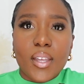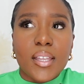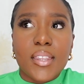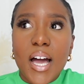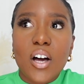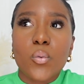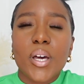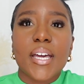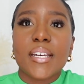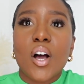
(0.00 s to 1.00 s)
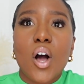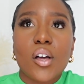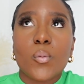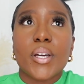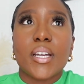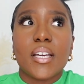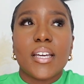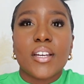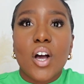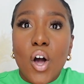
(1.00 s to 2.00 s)
Now we're in
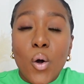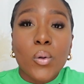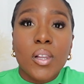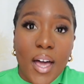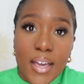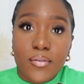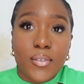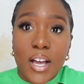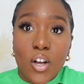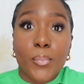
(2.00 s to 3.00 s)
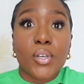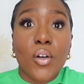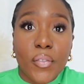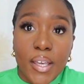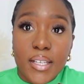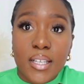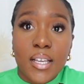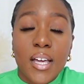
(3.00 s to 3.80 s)
a whole life now beyond this